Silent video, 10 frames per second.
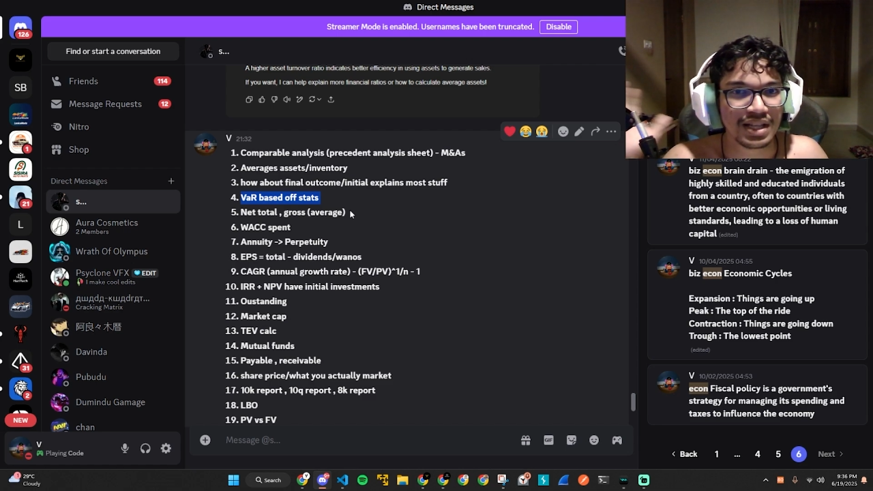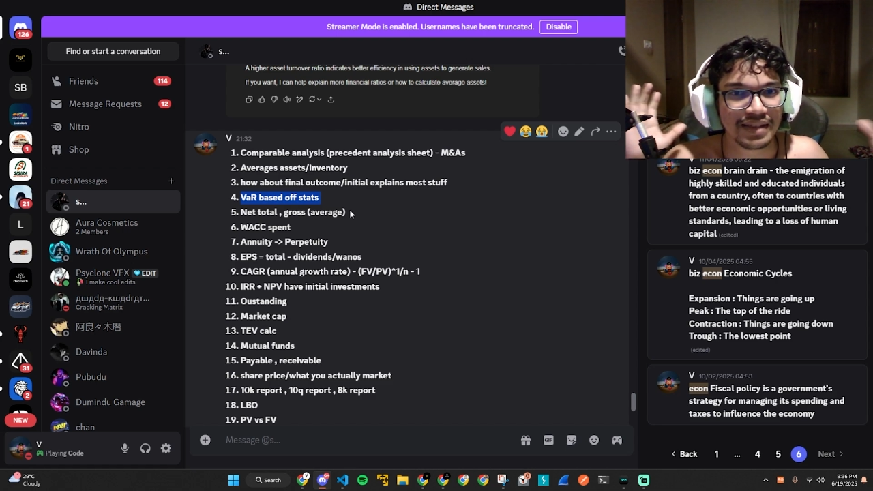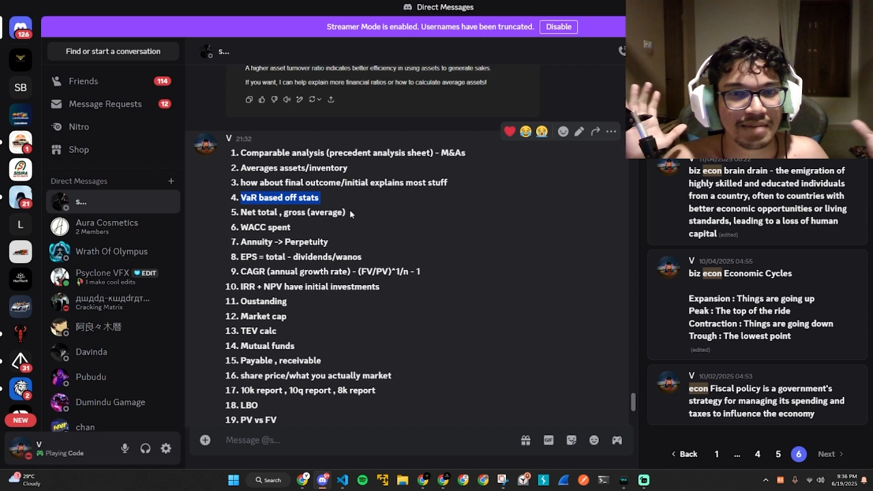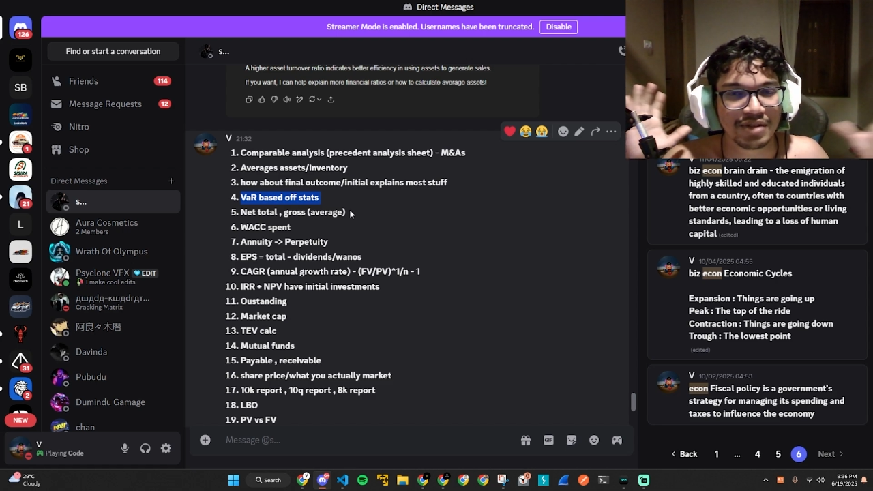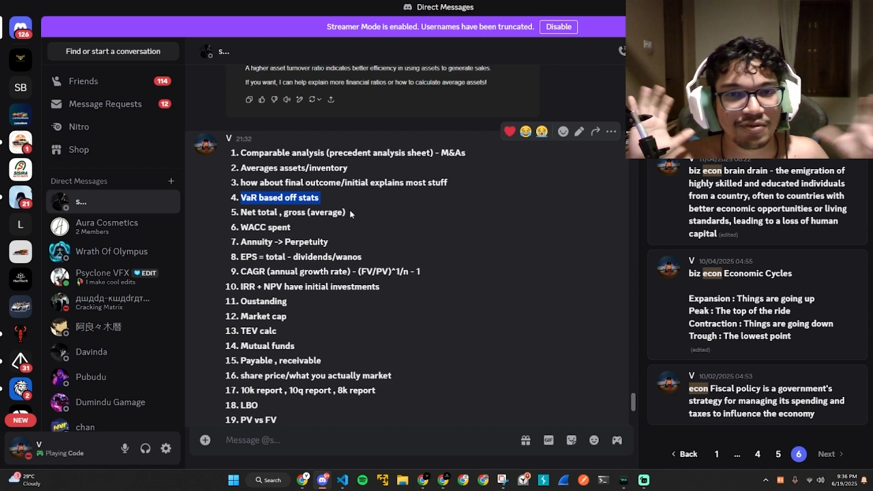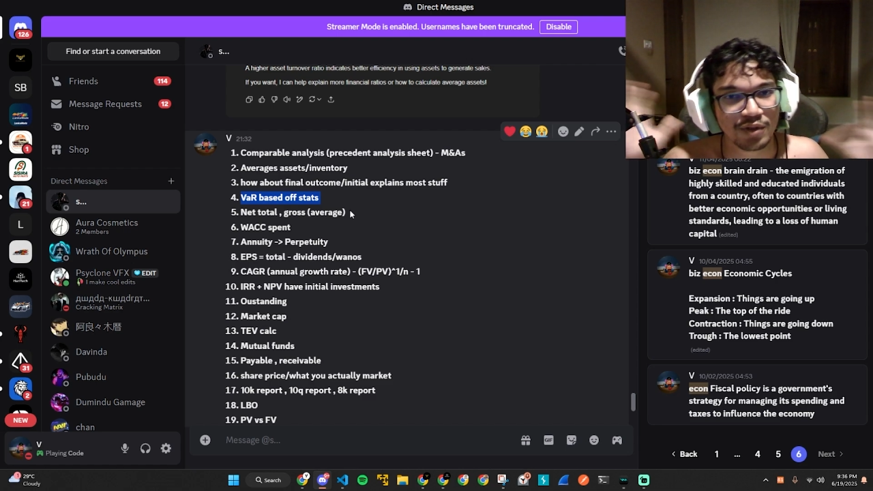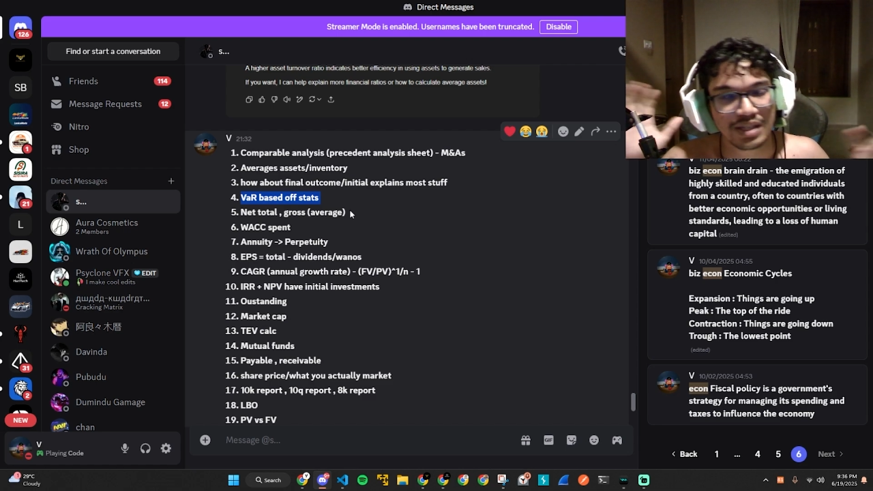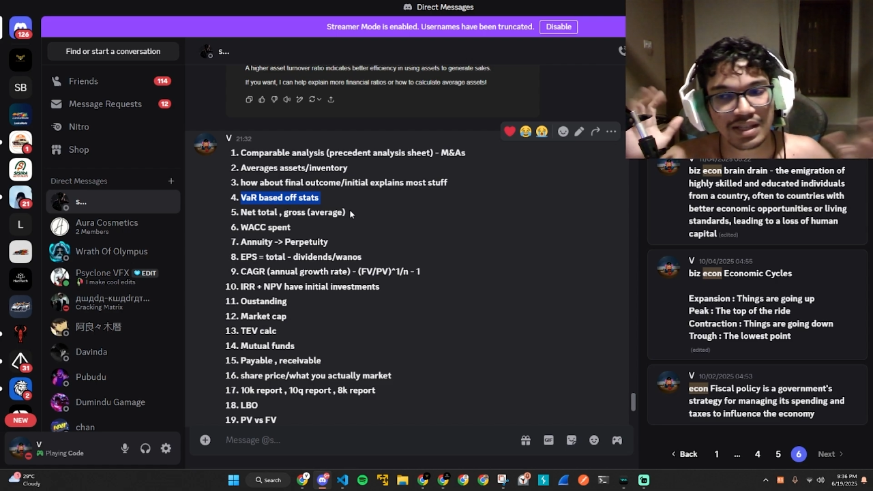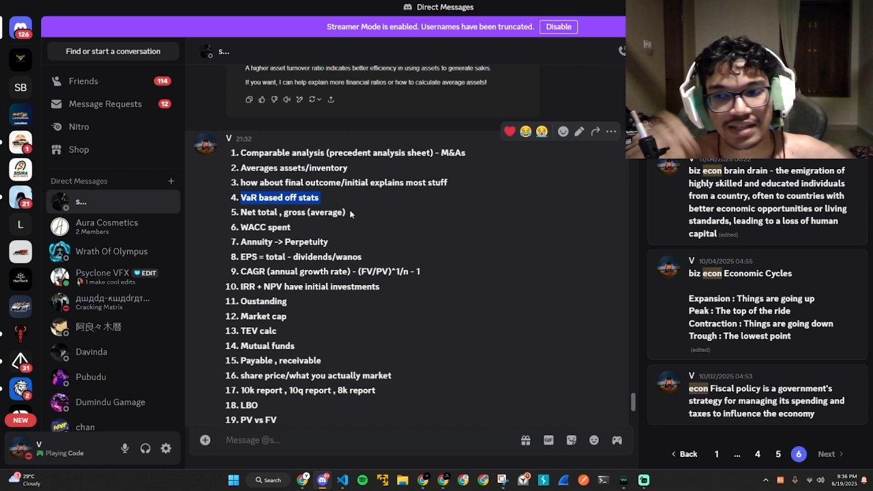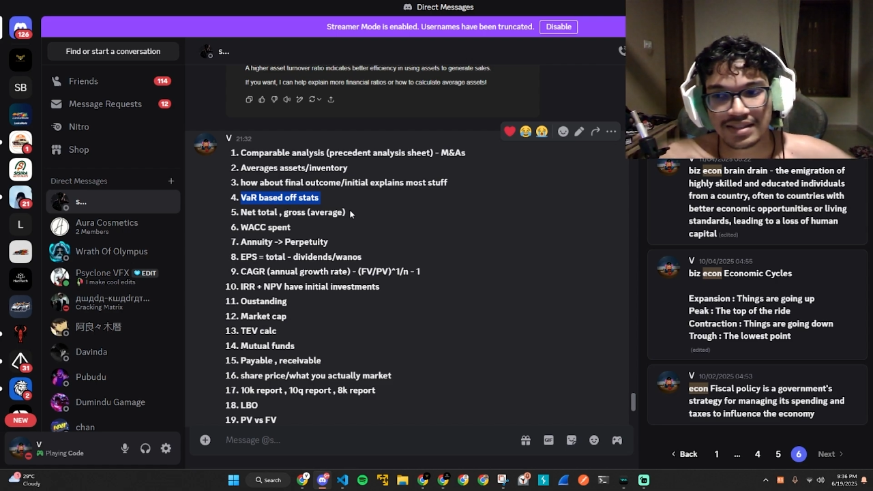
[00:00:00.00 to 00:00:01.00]
That means
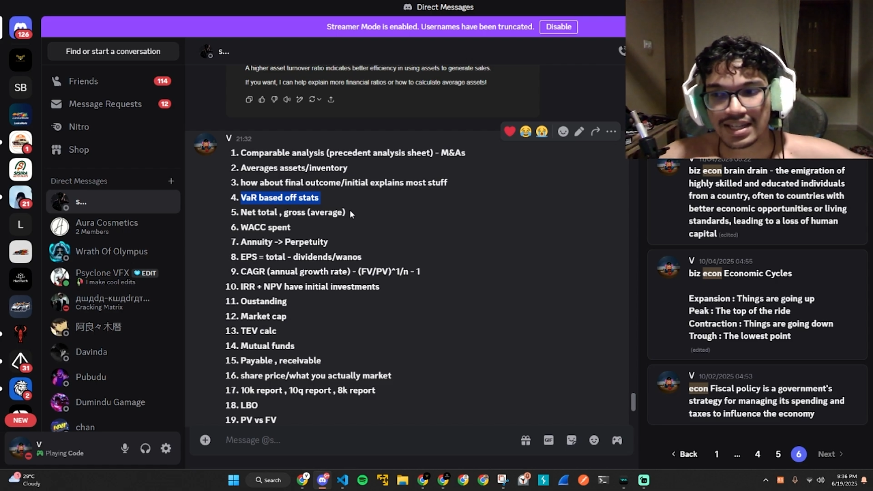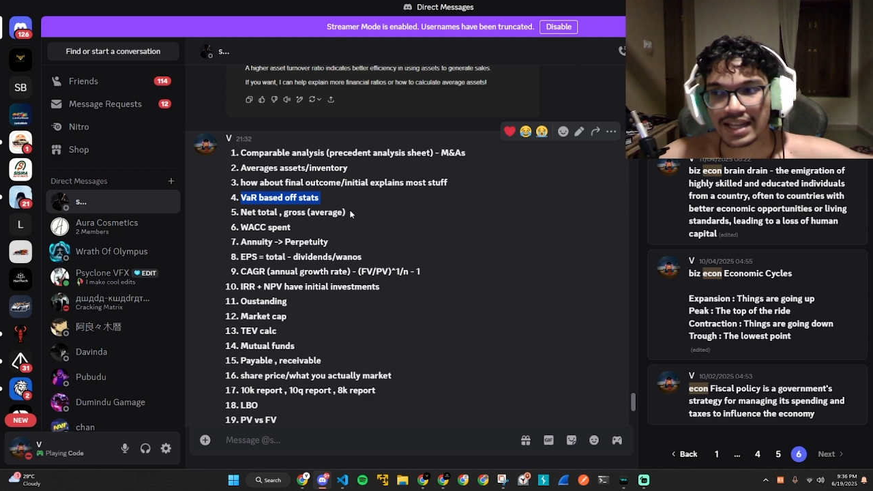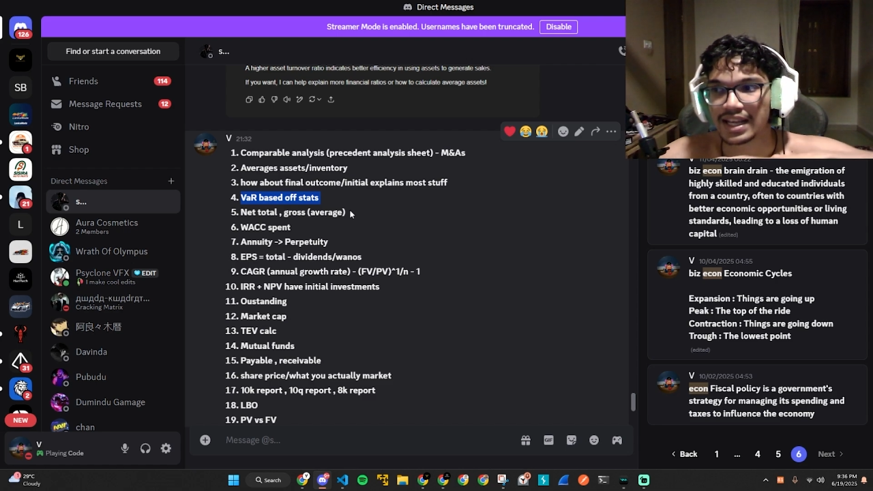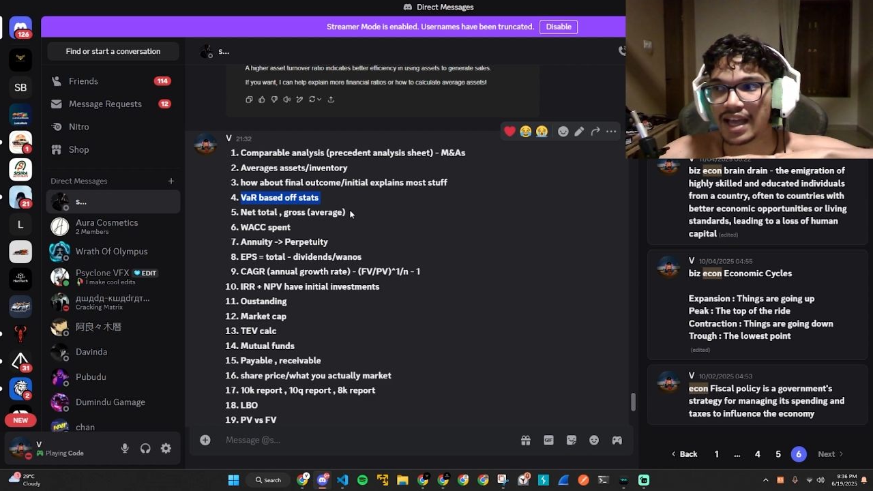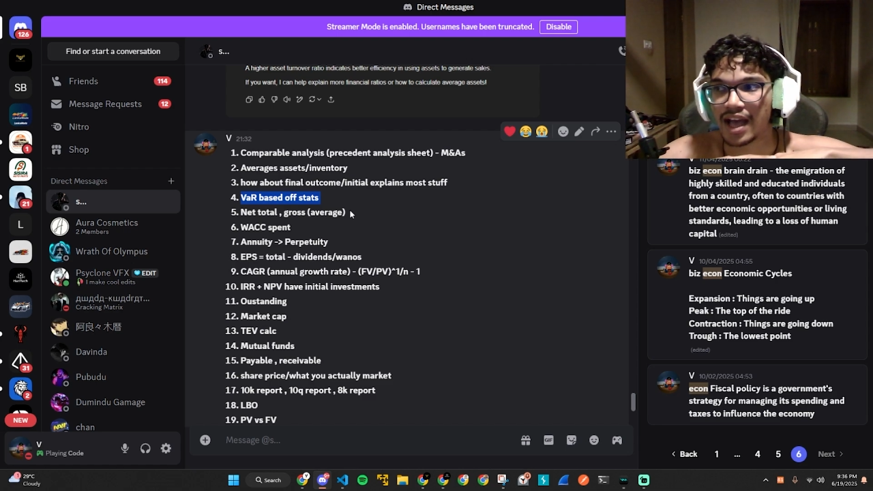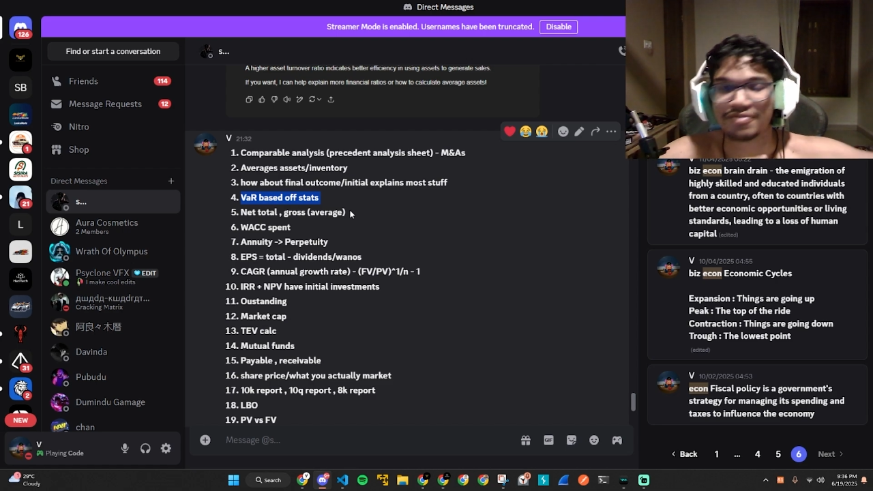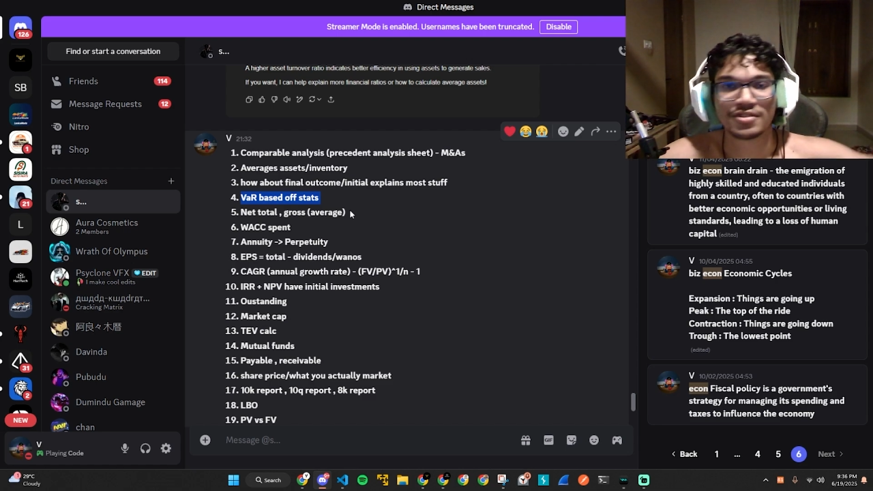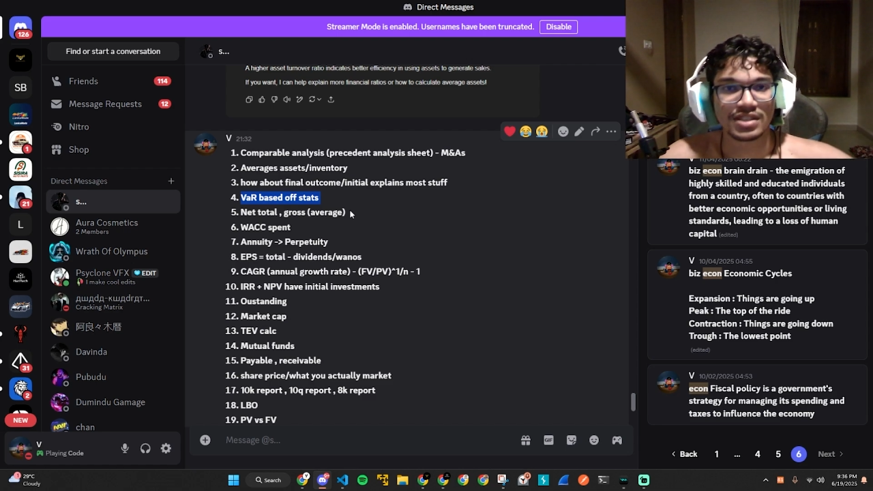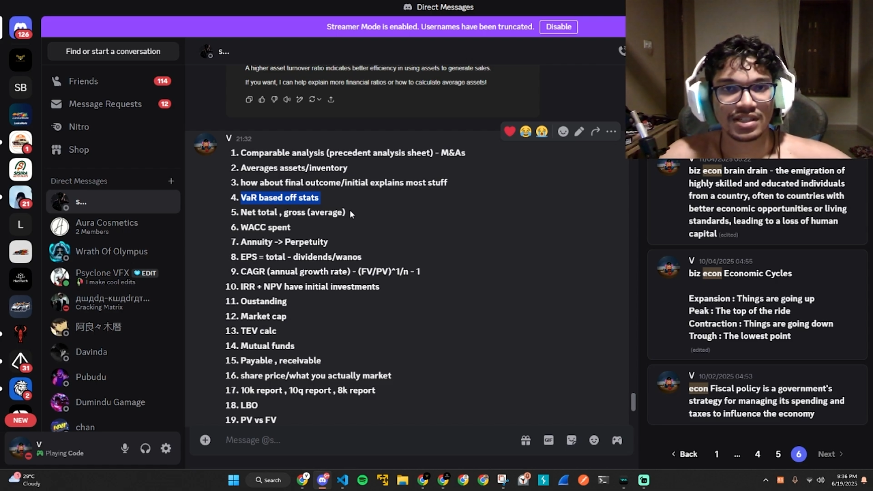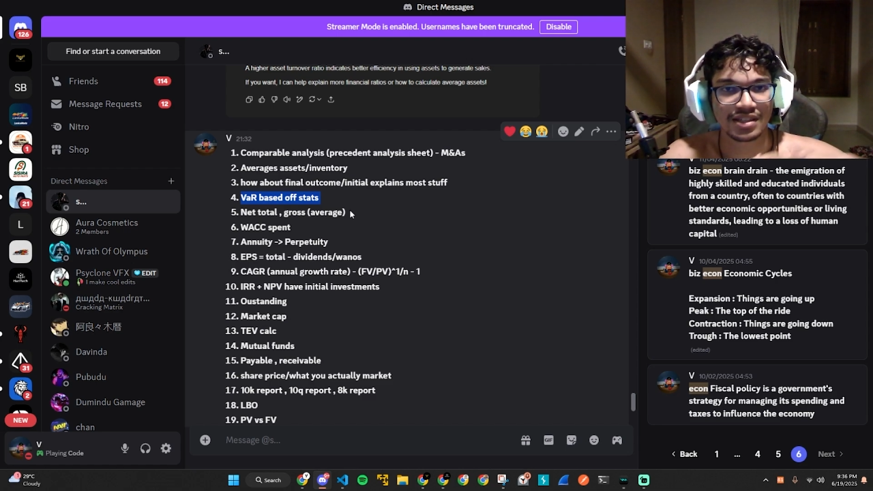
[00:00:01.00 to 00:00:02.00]
full as in like after